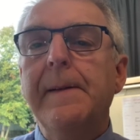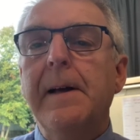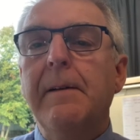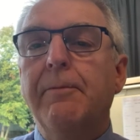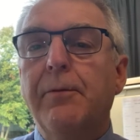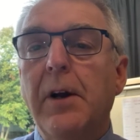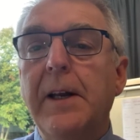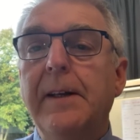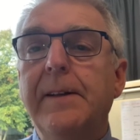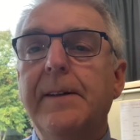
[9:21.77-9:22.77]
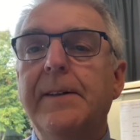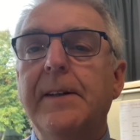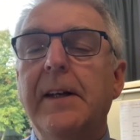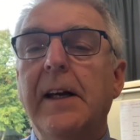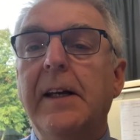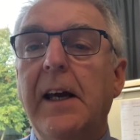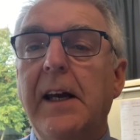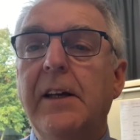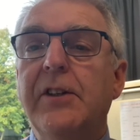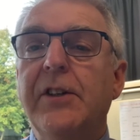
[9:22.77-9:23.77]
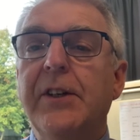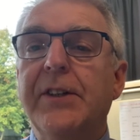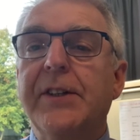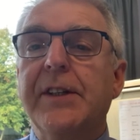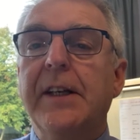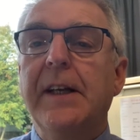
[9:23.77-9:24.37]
and frightened and anxious